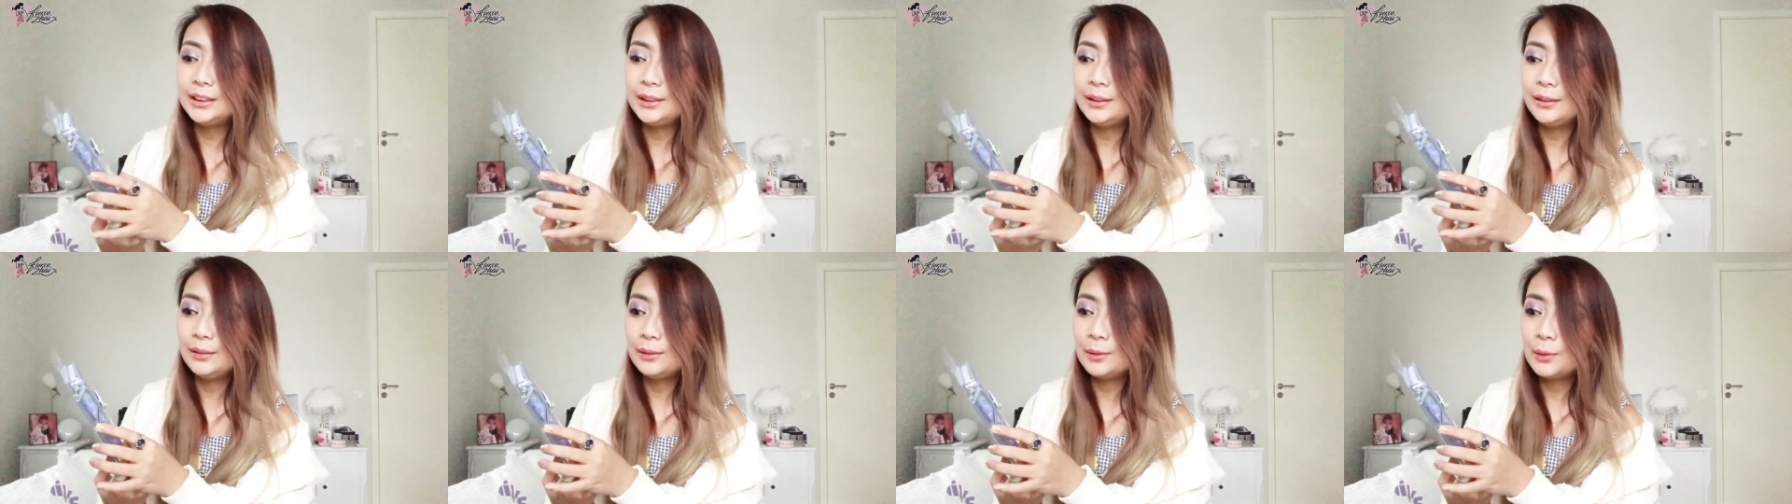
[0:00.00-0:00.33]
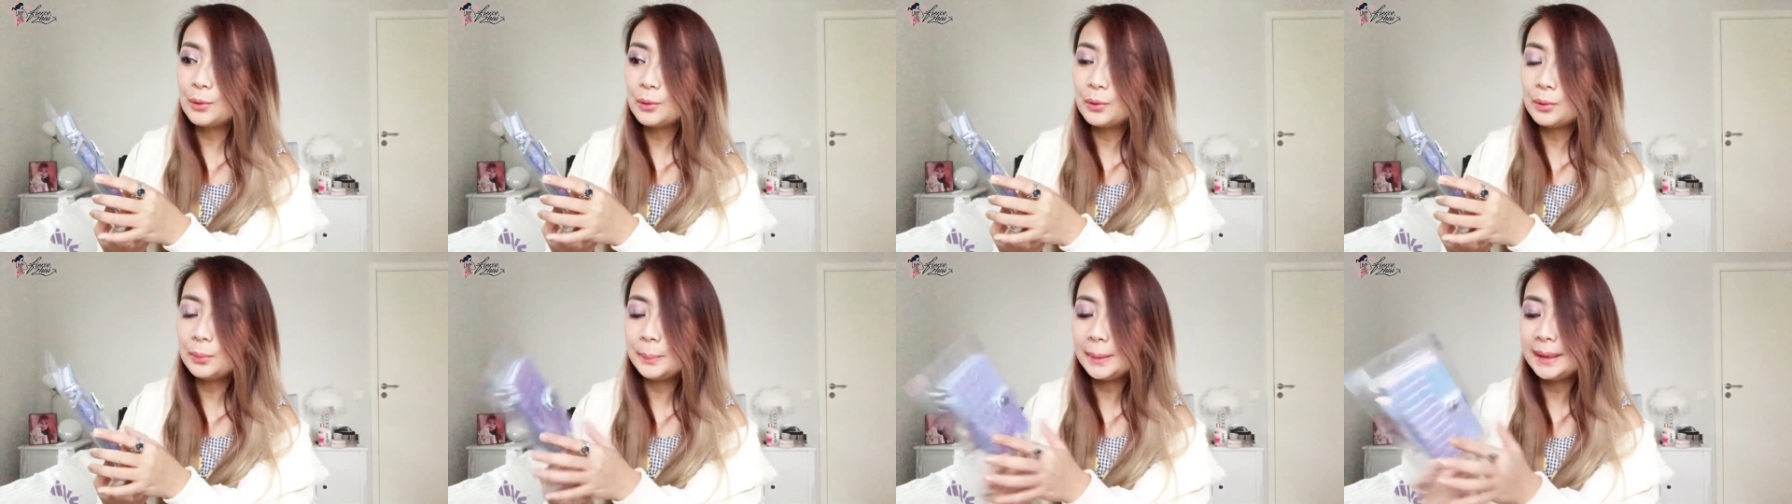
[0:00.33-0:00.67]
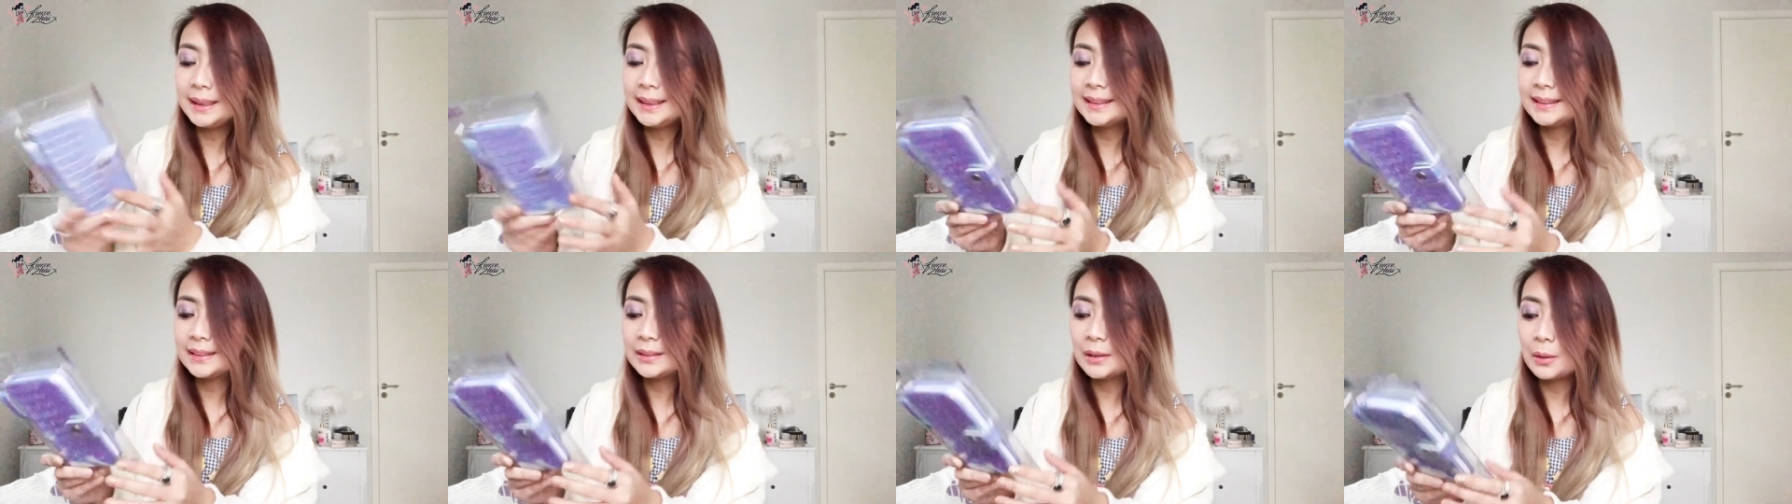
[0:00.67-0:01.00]
You know
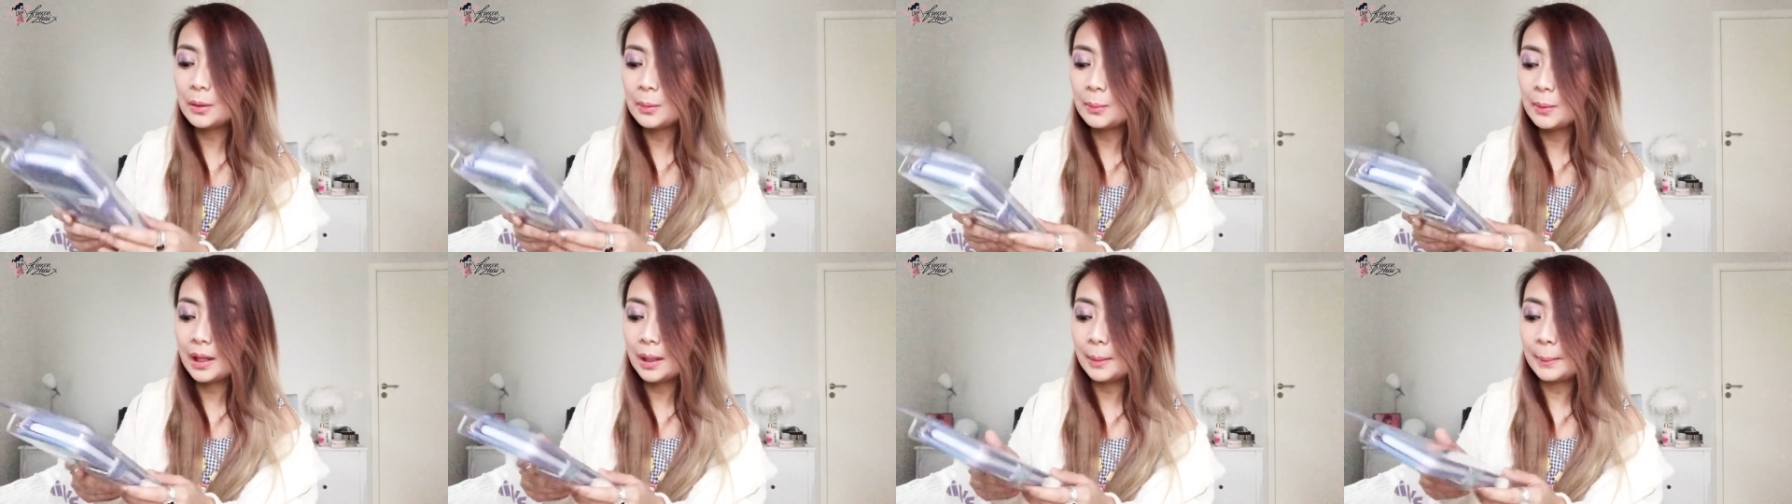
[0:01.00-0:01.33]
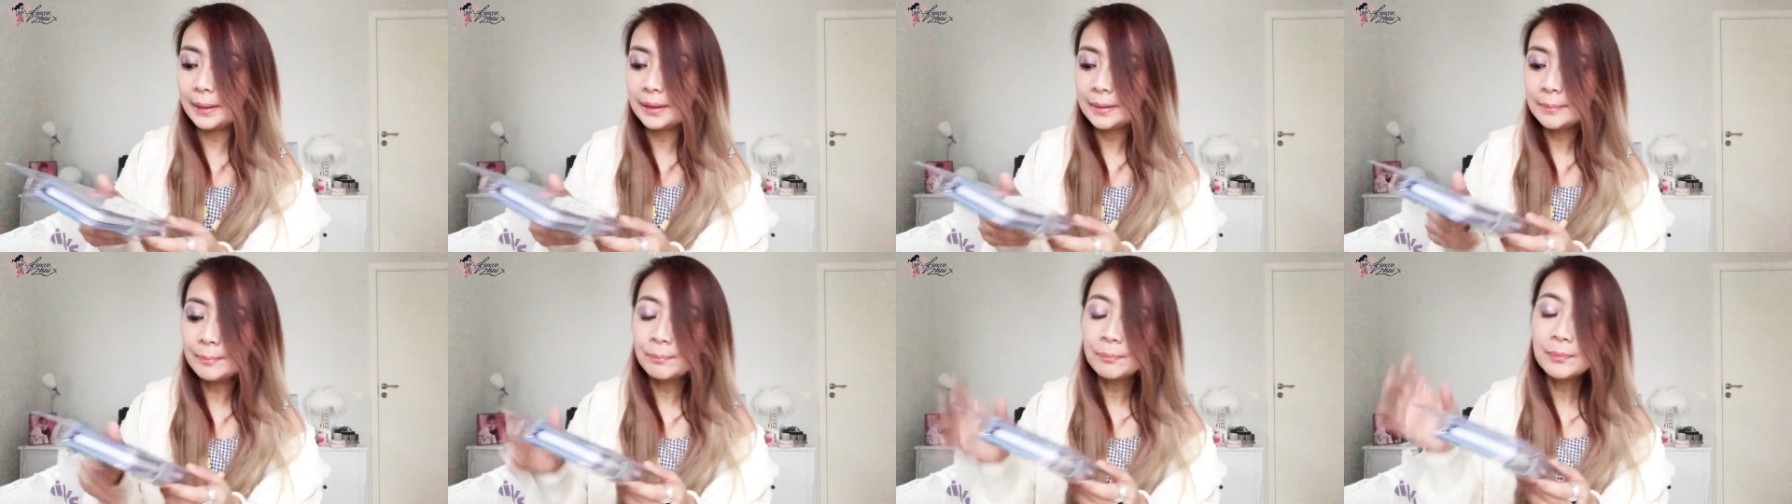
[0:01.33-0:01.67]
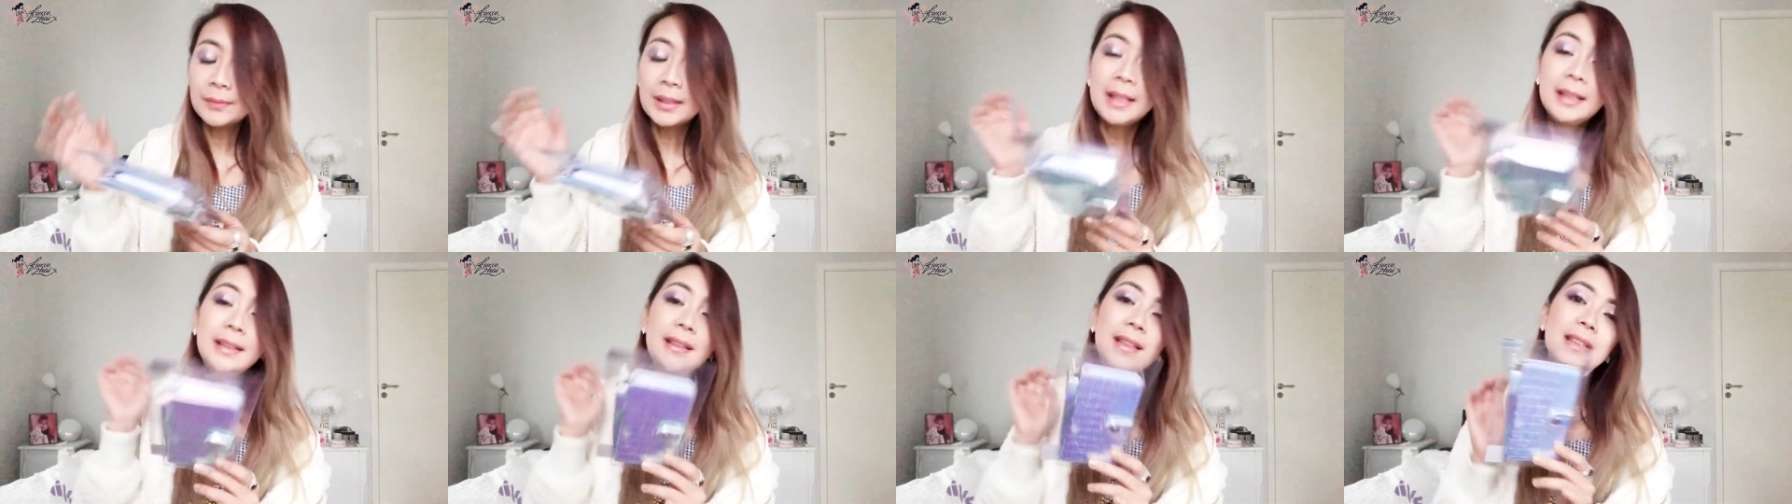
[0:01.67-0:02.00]
me so well. But
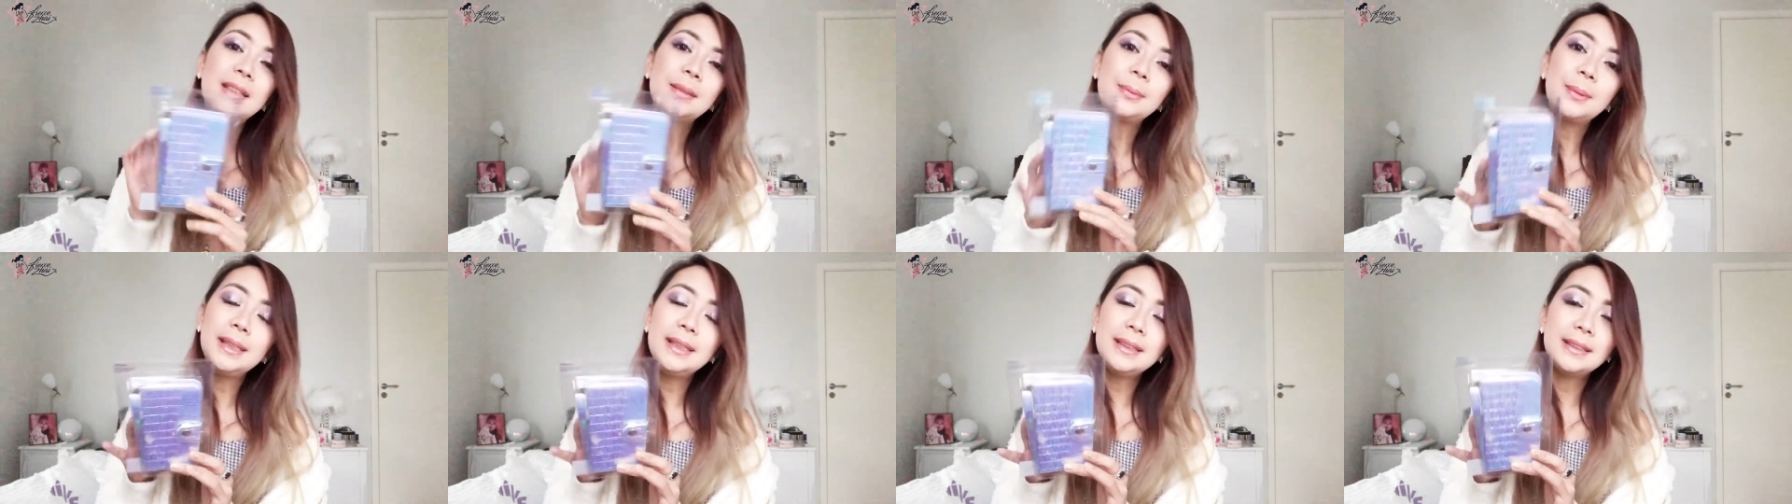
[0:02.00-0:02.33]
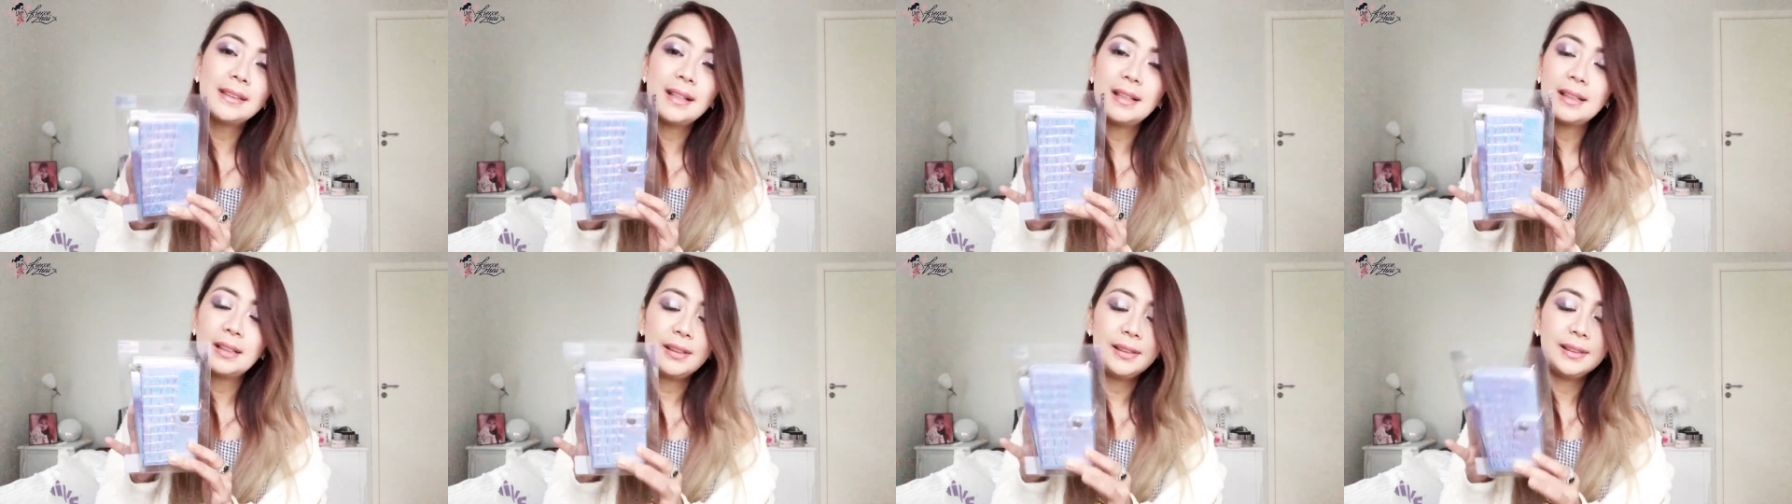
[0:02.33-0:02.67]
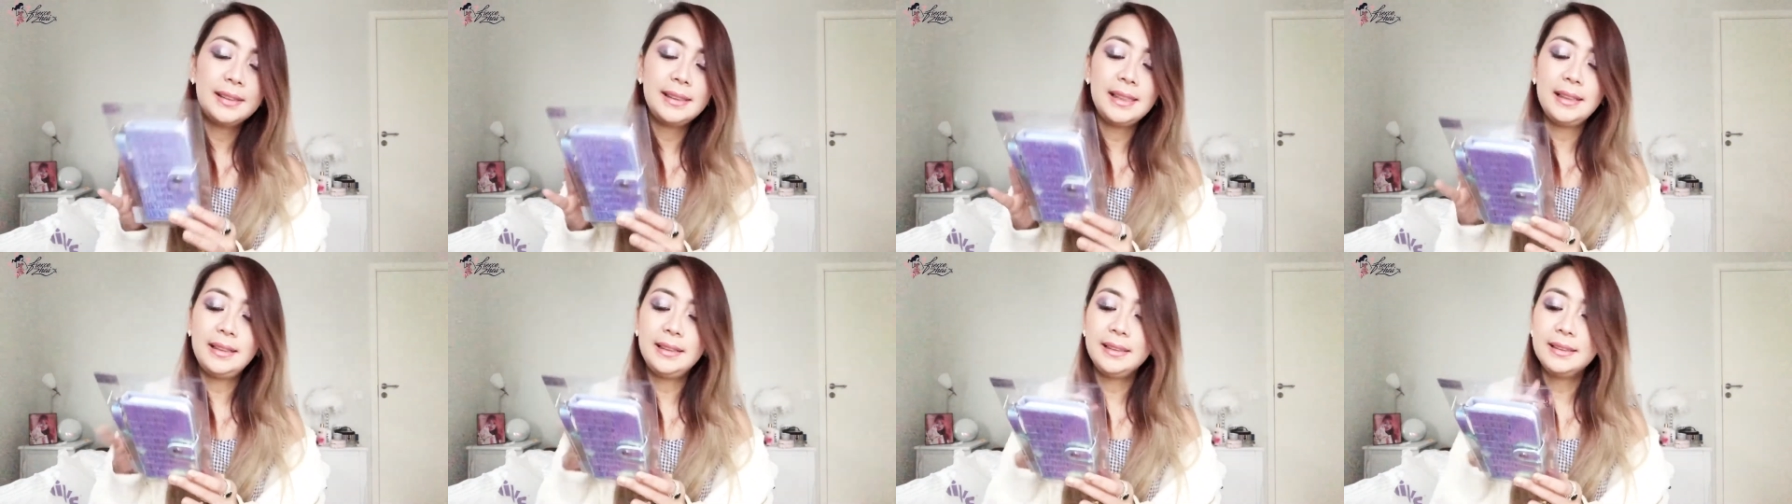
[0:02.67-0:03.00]
this one is not on sale.